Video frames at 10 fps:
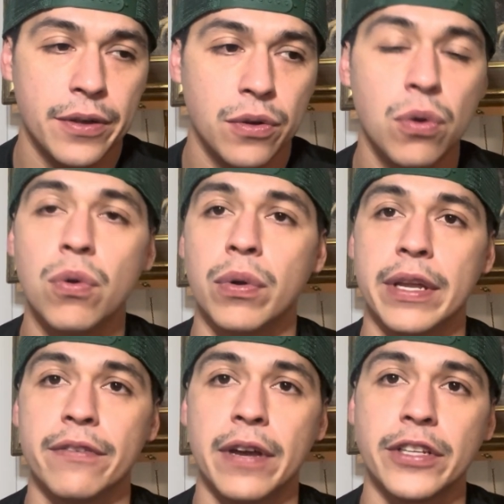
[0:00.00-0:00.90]
cool.
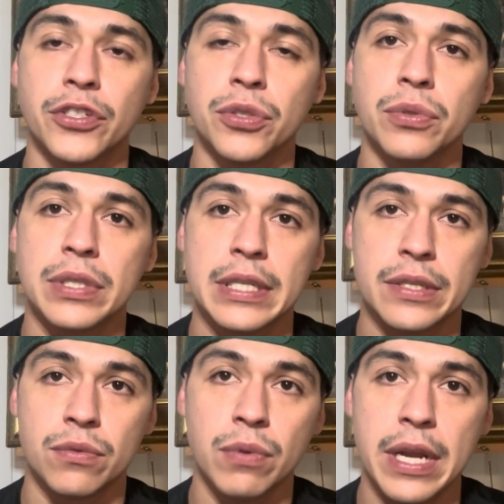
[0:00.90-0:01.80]
If I choose
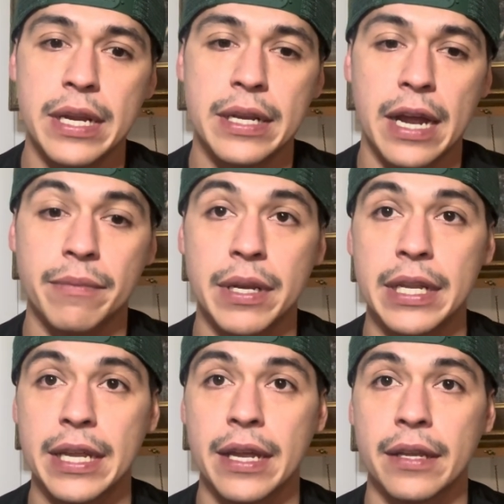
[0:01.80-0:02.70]
this rate, I'm going to
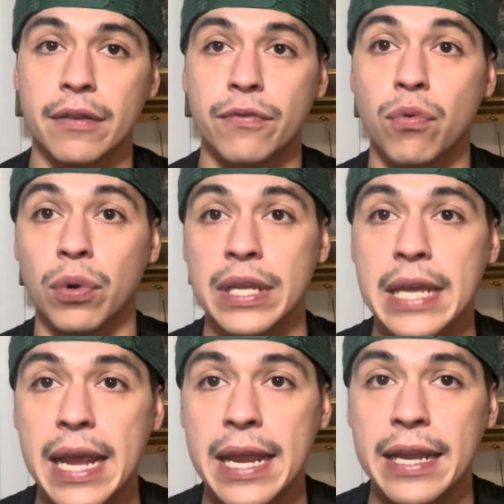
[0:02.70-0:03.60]
get
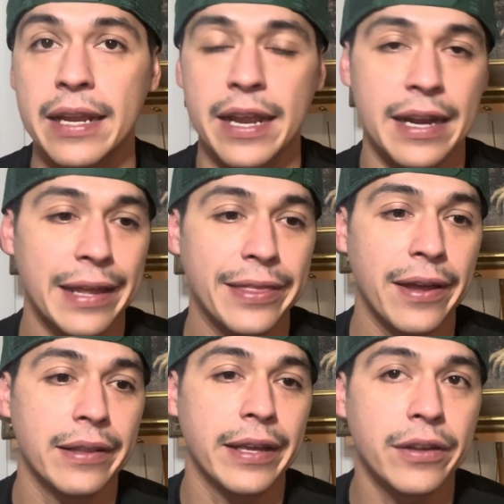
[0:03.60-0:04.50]
40K. And I
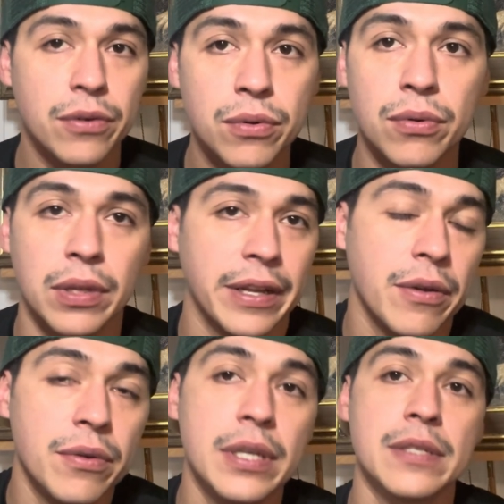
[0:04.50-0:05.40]
thought, like, cool, like,
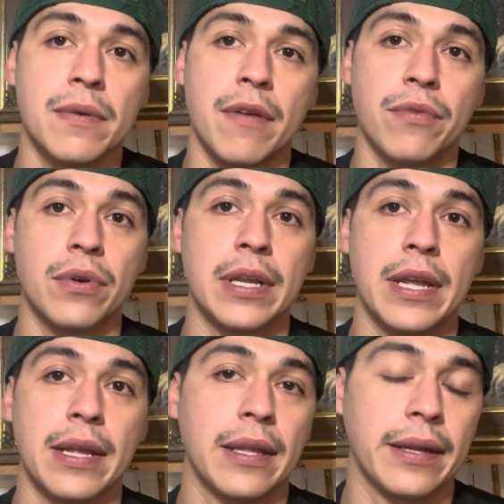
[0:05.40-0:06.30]
who doesn't want
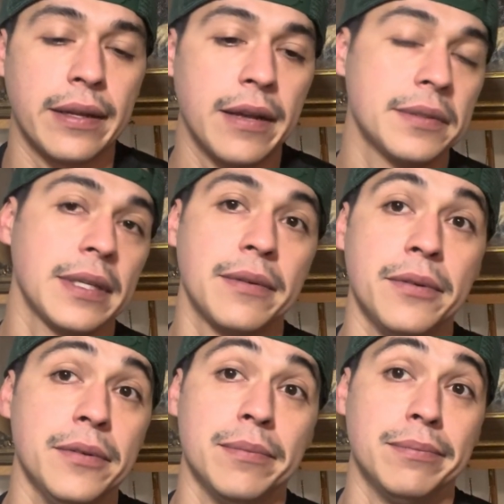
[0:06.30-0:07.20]
40K? Like, I was like,
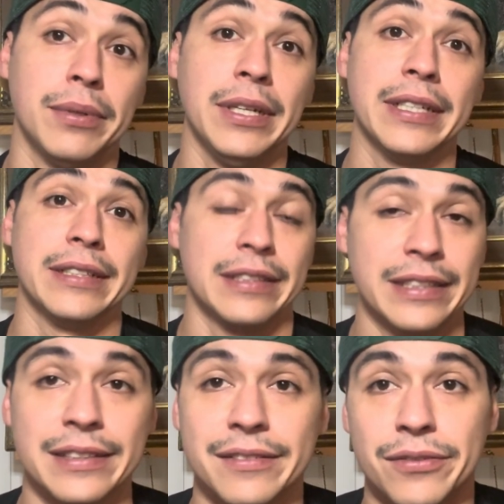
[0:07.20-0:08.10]
cool, bring it.
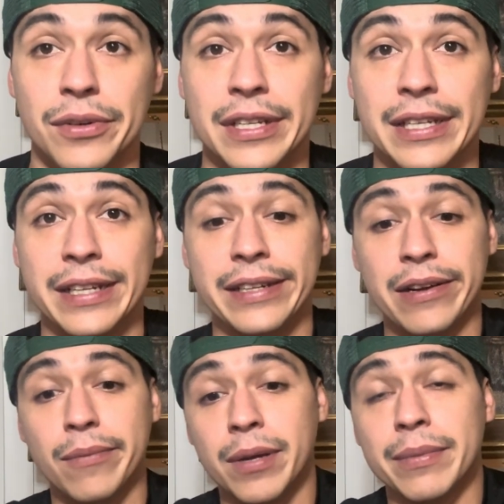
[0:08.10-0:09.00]
Like, 40K,
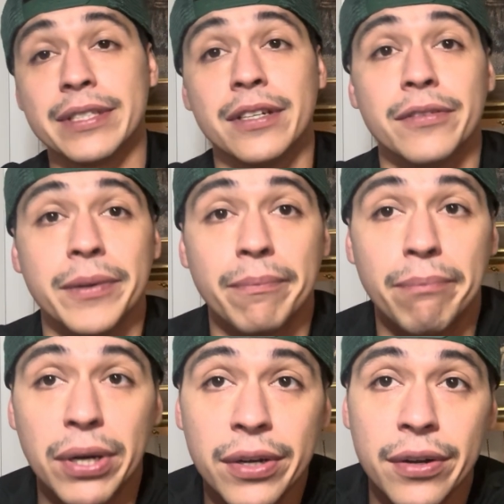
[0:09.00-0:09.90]
I'll buy myself a
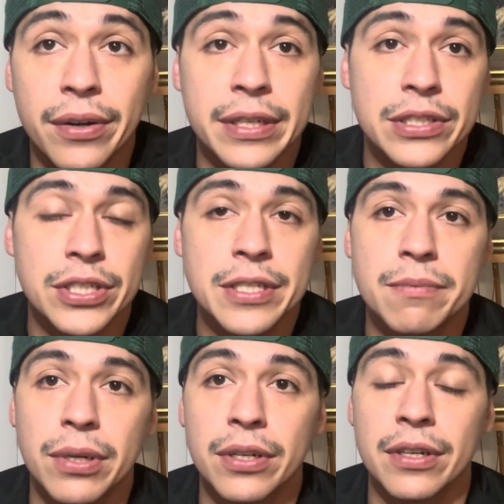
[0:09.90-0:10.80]
burger and a
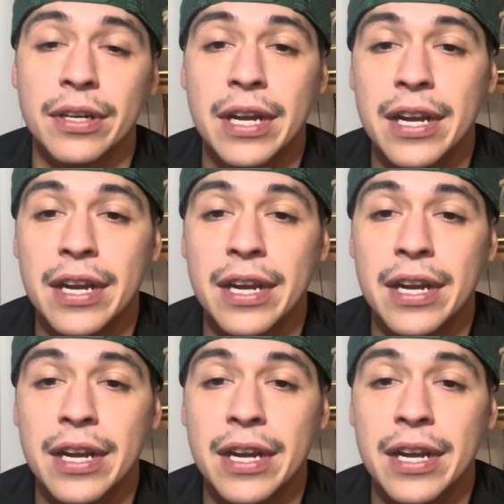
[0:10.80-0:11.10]
cheeseburger,